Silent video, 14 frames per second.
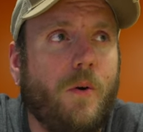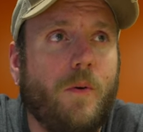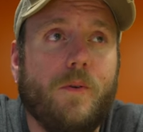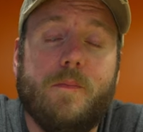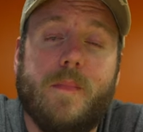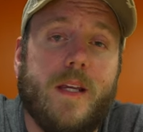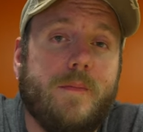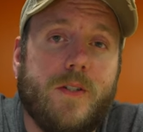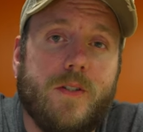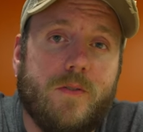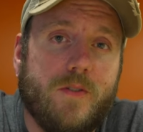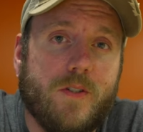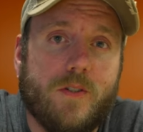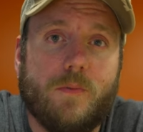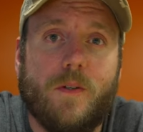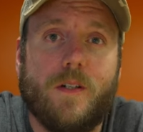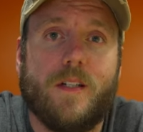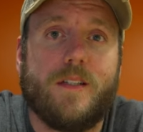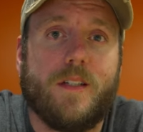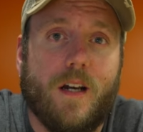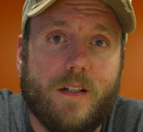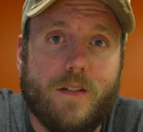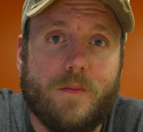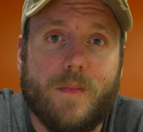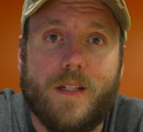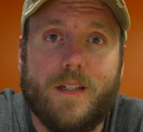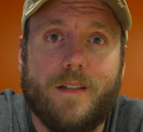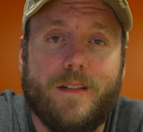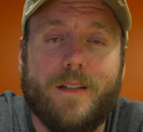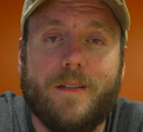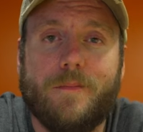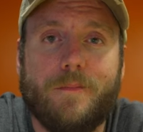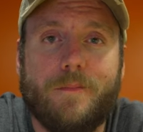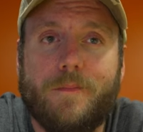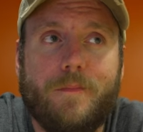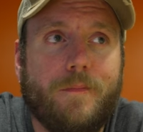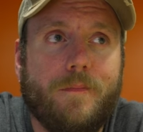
or maybe you just want to document and